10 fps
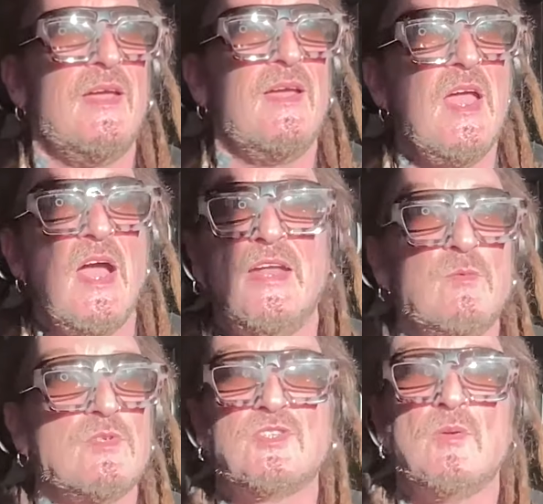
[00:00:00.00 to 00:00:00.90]
there. And
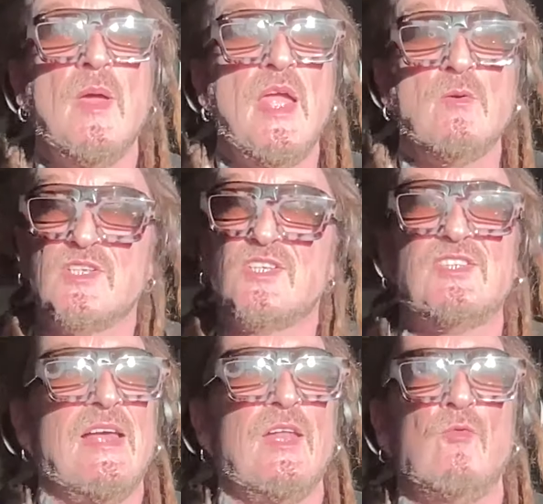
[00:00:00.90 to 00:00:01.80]
it was a
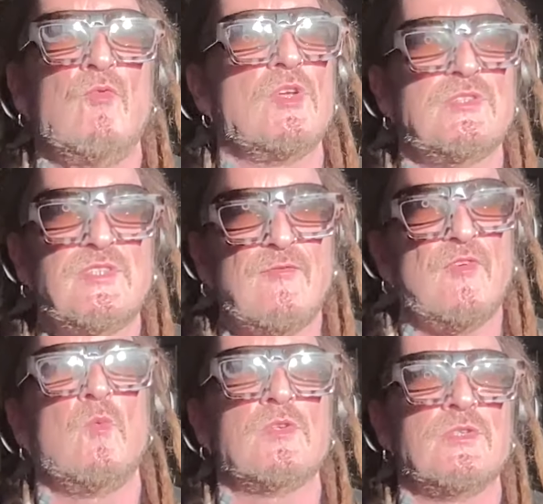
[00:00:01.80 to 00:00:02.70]
style that Russ
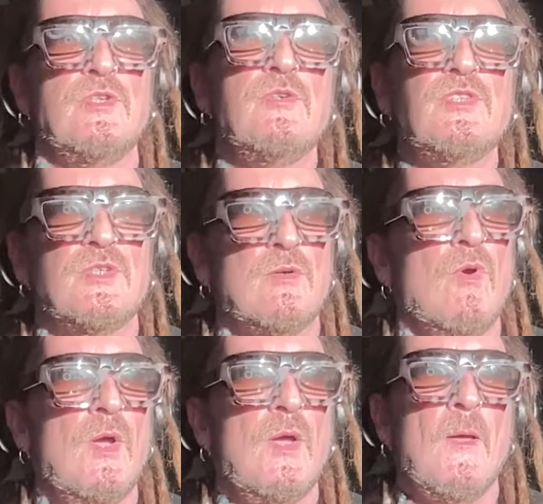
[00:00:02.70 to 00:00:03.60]
definitely wasn't used
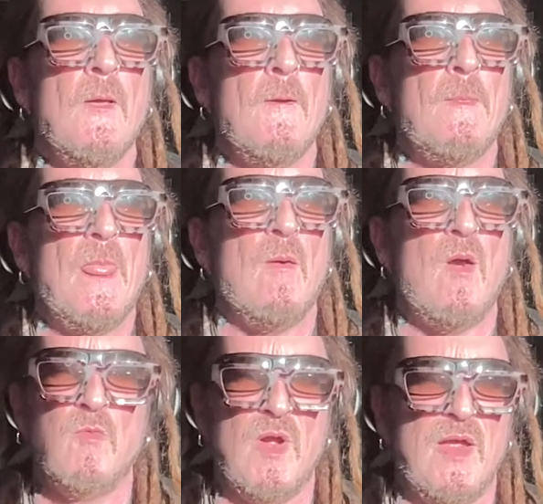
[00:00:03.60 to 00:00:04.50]
to.
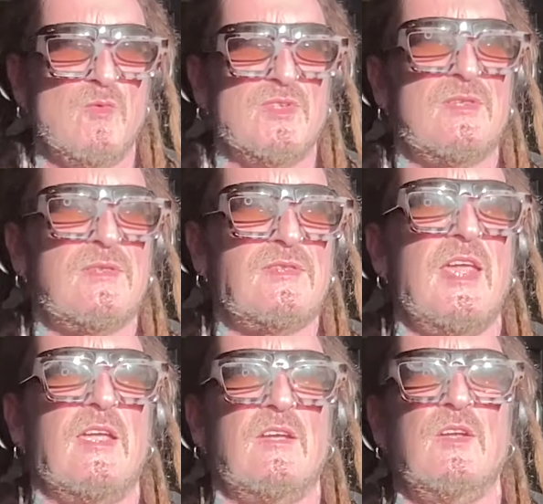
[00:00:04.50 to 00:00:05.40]
Now, and it was
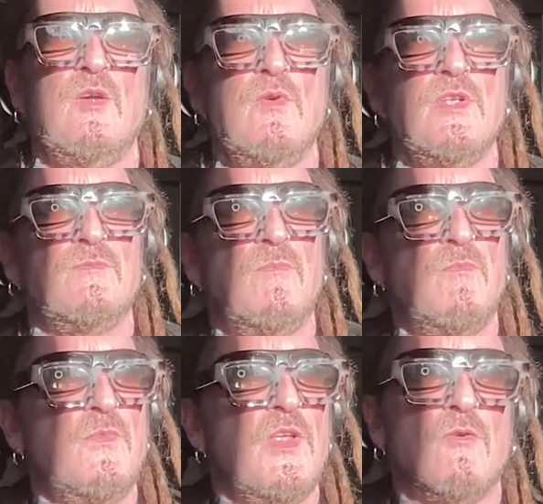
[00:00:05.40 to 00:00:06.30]
thick and it was,
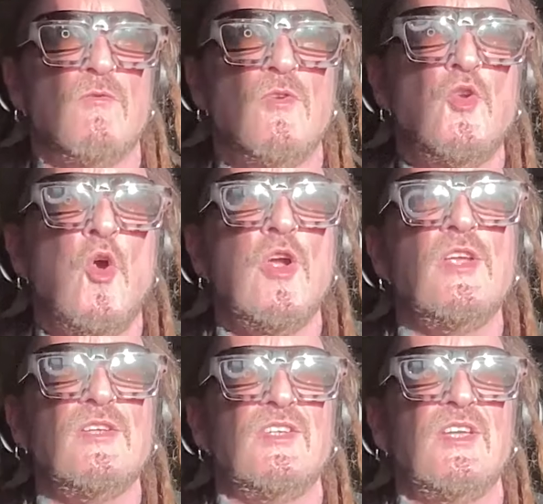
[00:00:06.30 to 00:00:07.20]

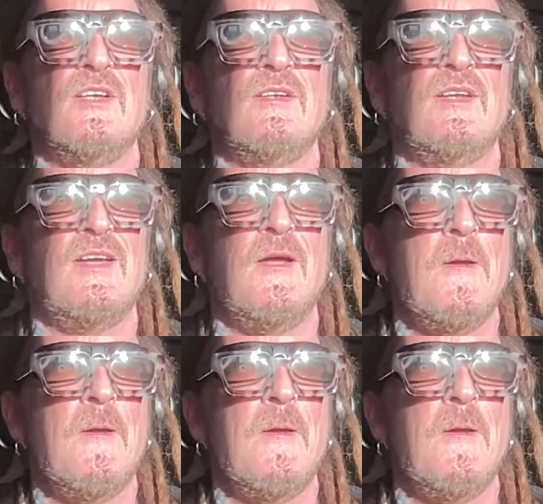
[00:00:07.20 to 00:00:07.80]
noisy, and